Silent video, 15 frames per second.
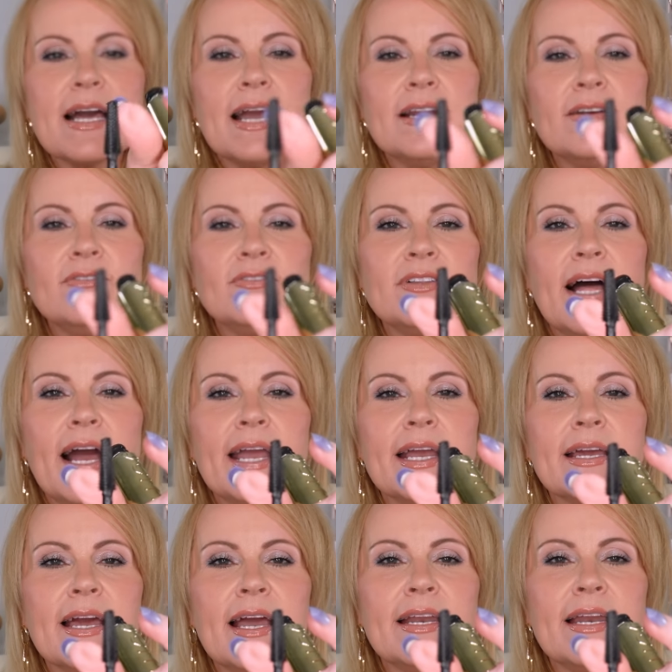kind of
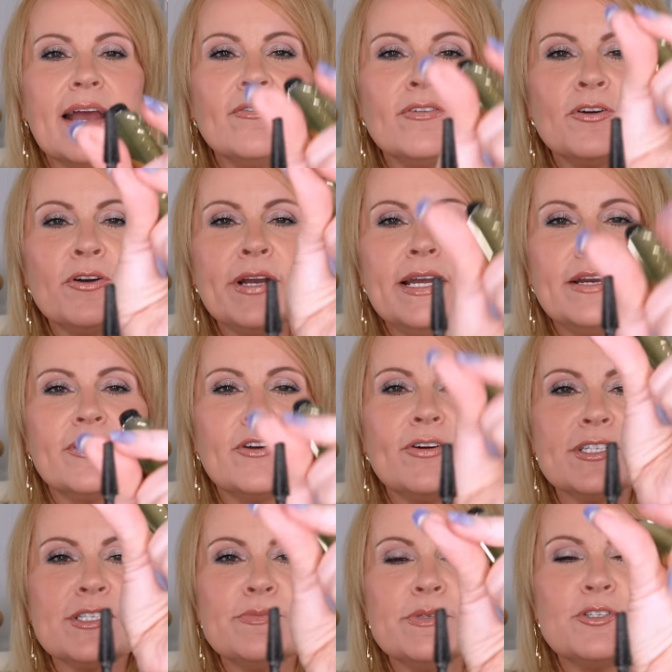like an evergreen
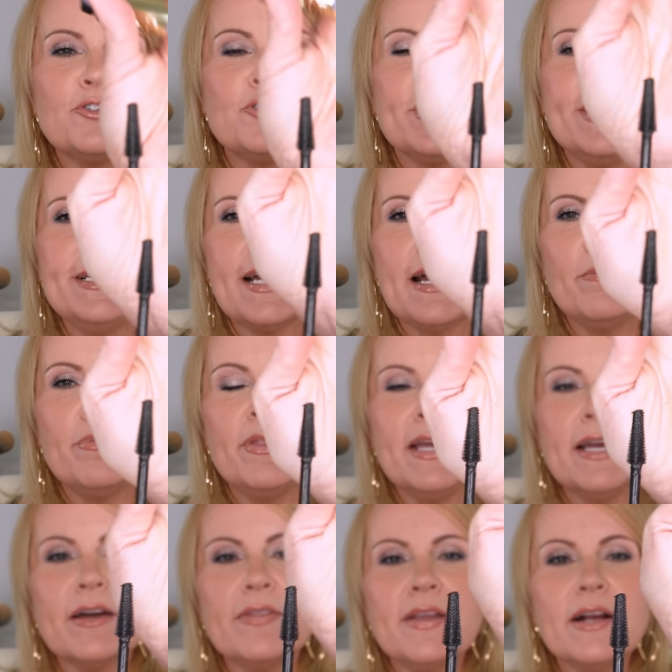Christmas tree type
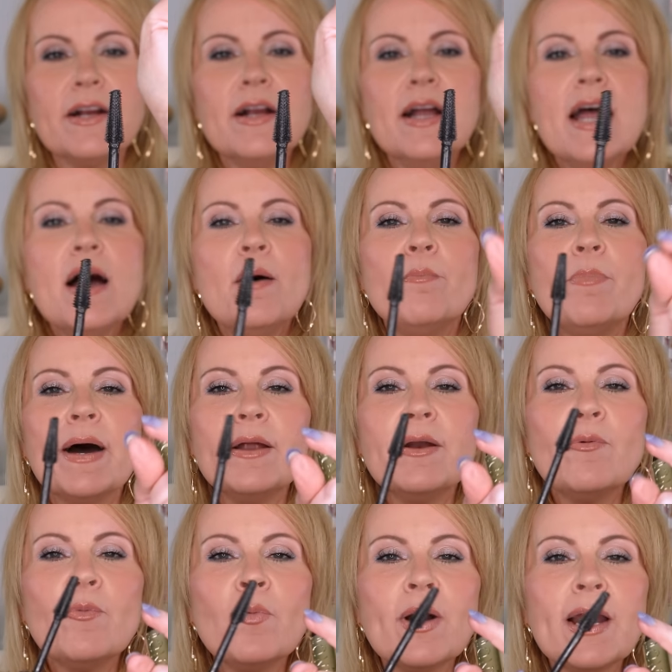thing on there. But
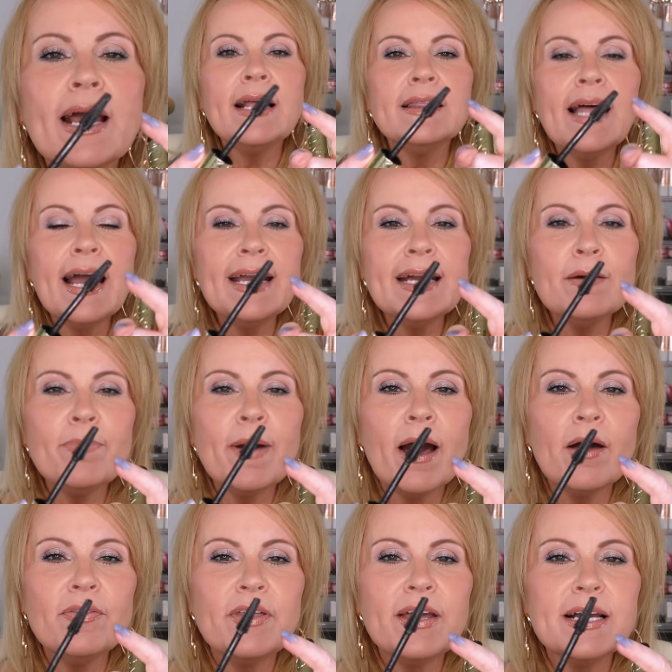what I like
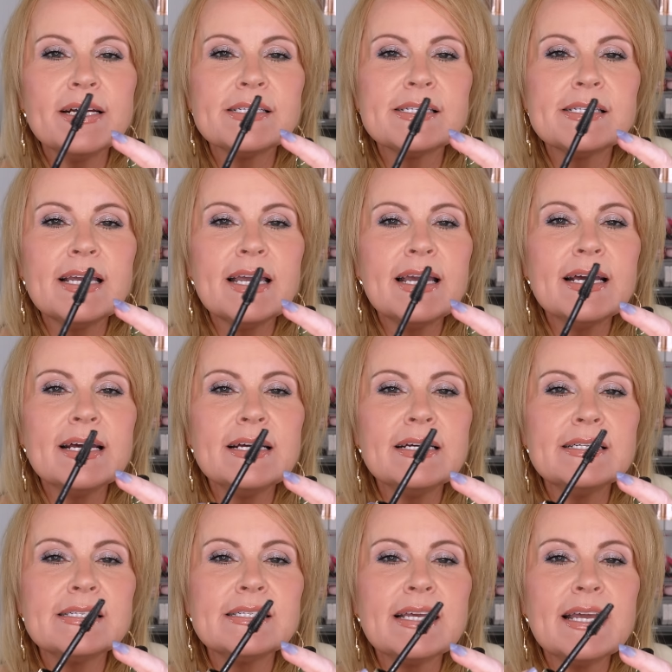about this
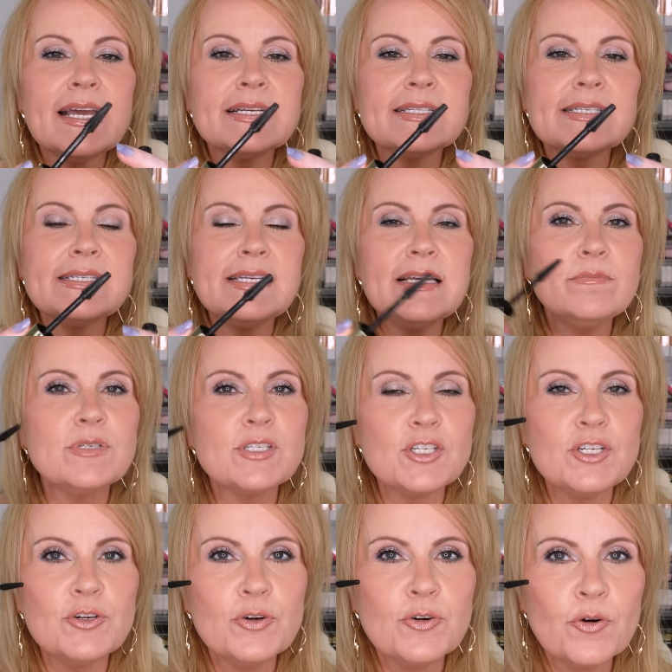is it seems
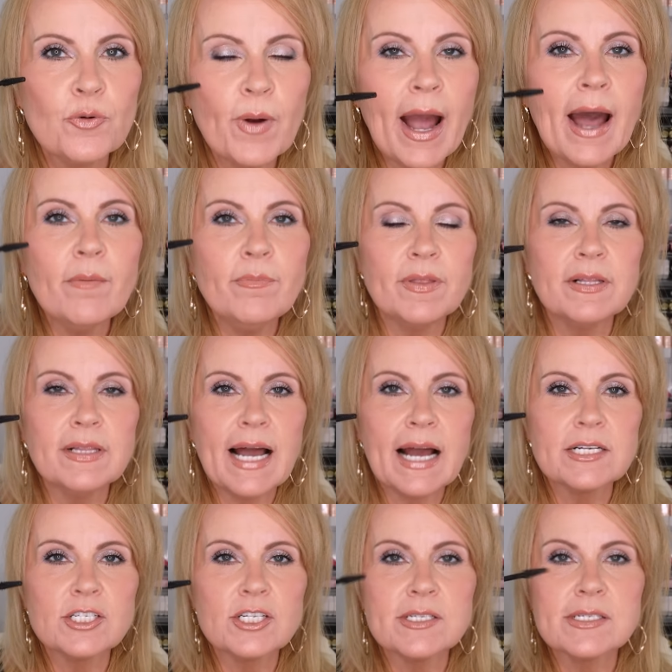to grab the
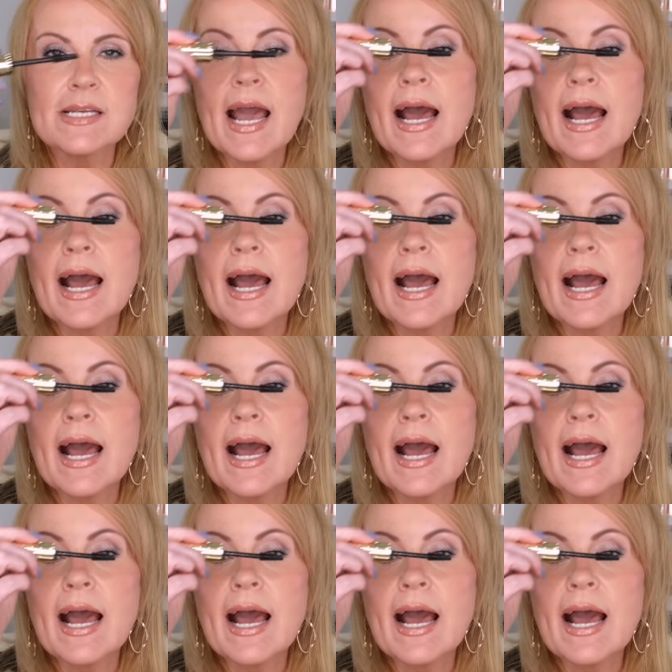lashes